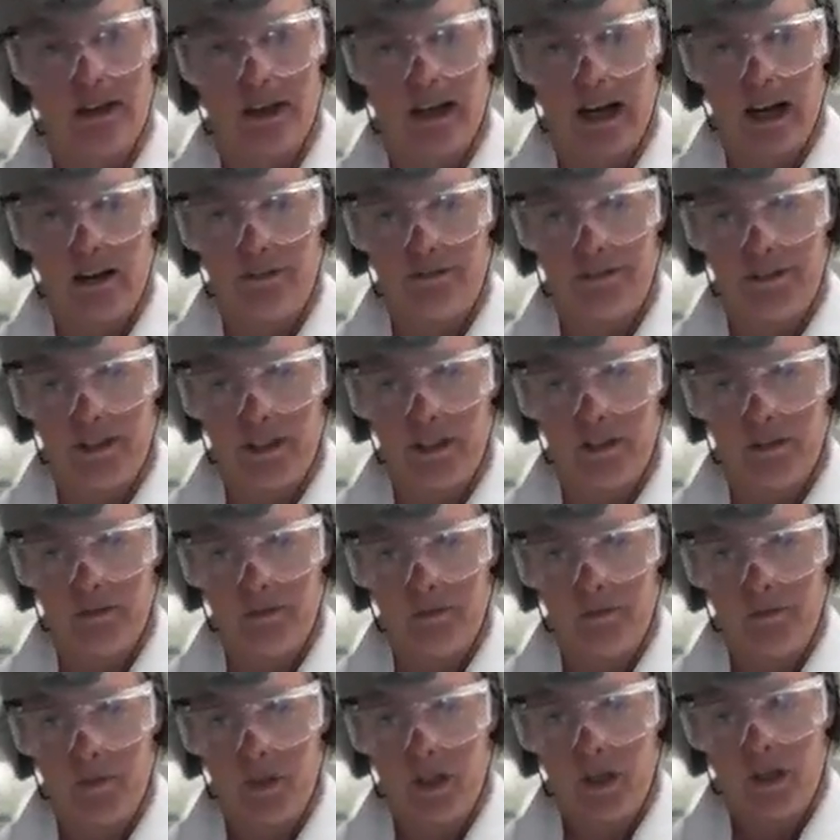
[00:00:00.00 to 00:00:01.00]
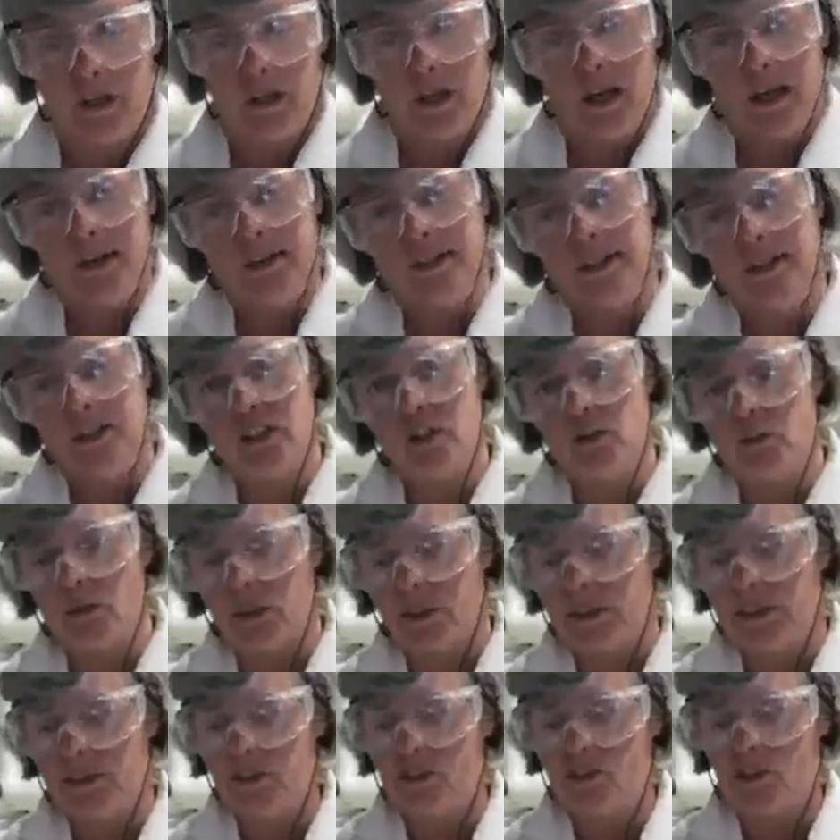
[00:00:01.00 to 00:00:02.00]
graphene. And here we're
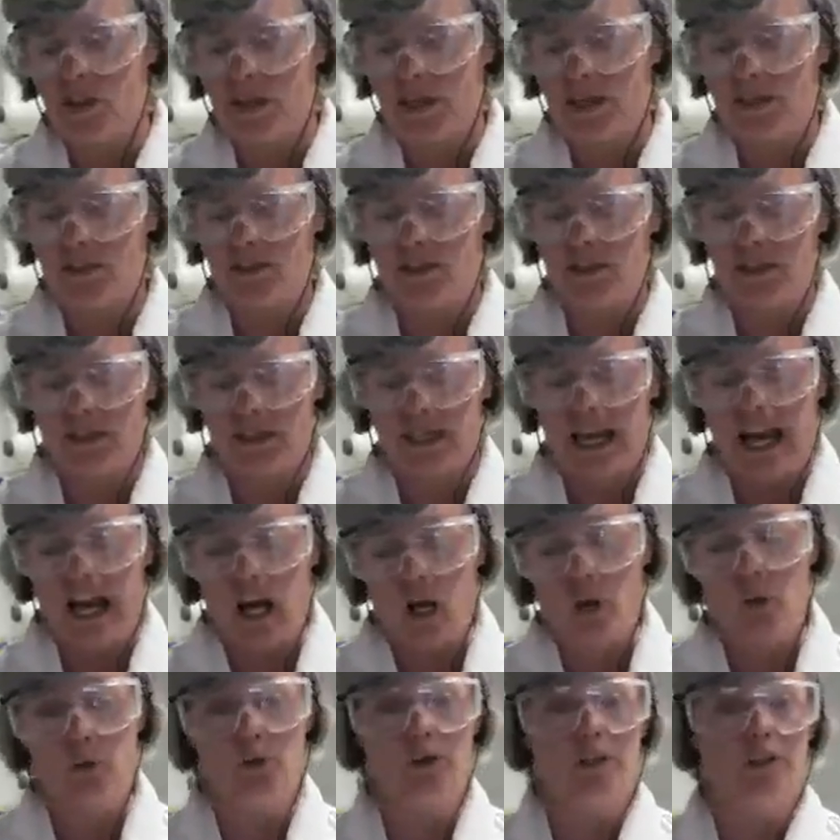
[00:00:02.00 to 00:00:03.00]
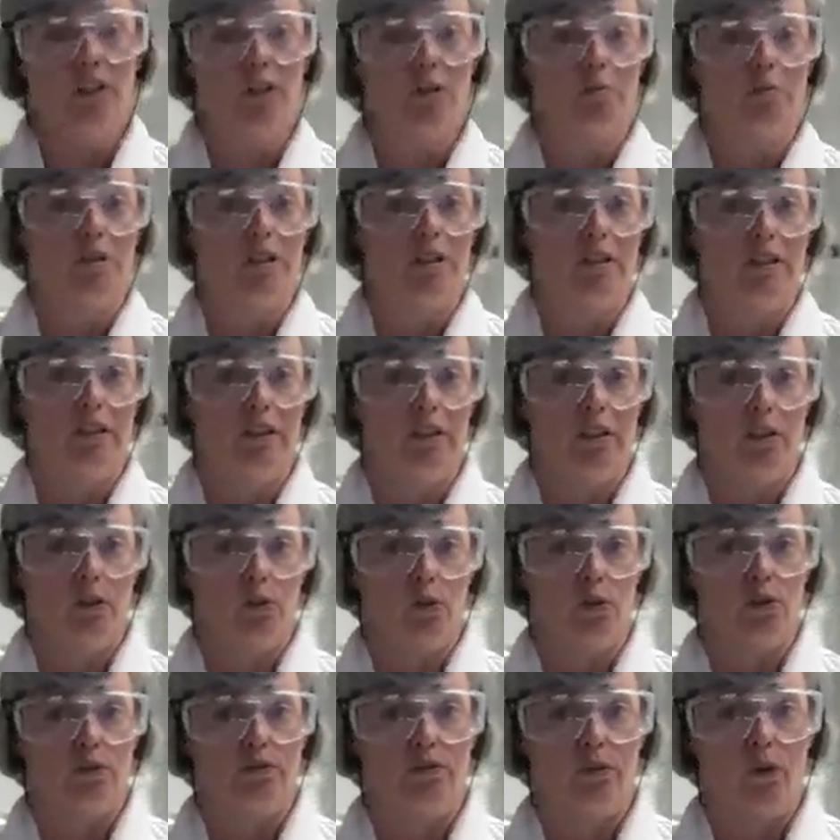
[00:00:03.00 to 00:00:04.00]
interested in how these
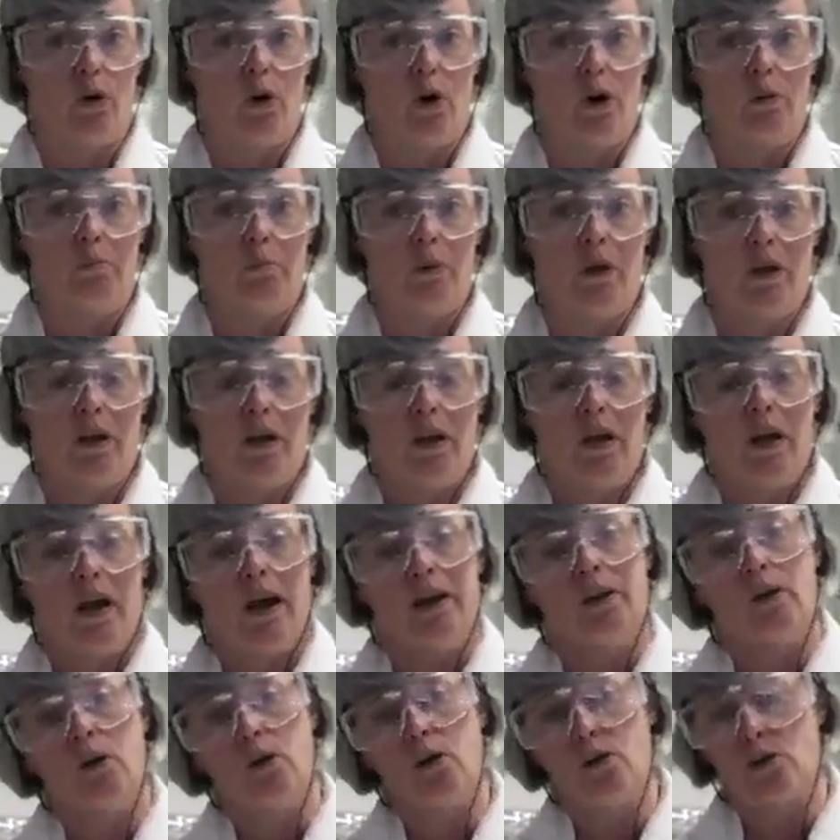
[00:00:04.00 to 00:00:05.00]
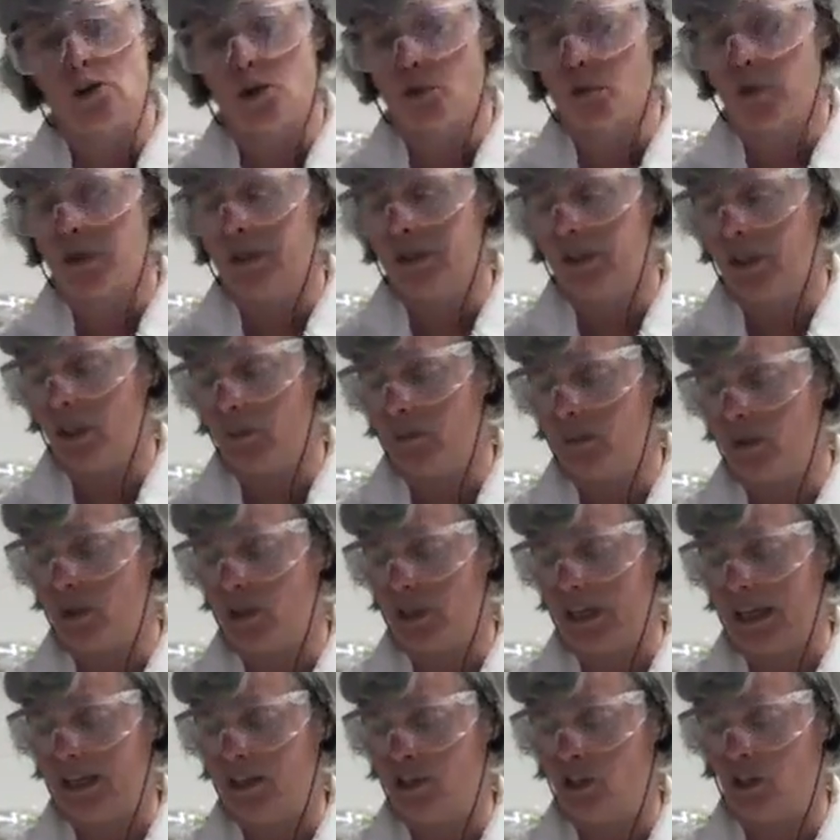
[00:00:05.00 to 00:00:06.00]
materials form, and also in their
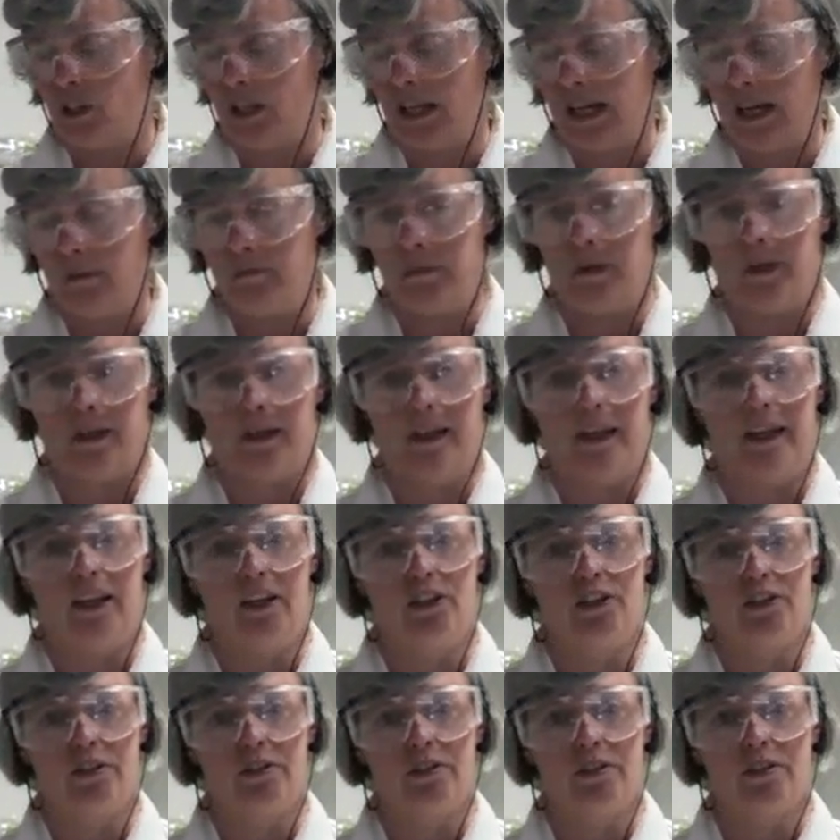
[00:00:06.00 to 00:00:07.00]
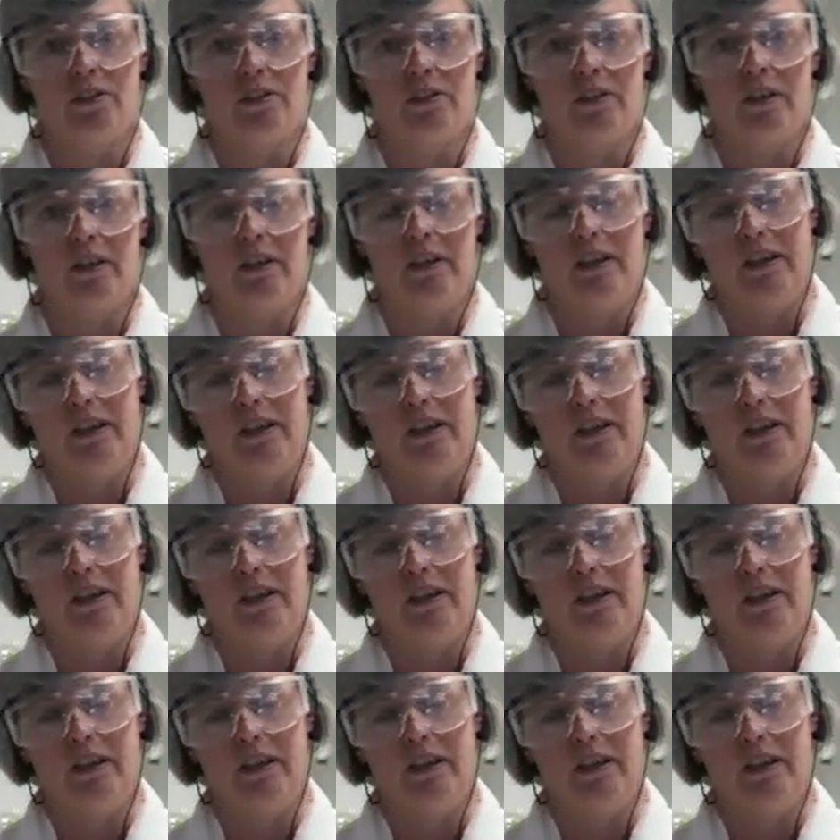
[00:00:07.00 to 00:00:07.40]
potential applications in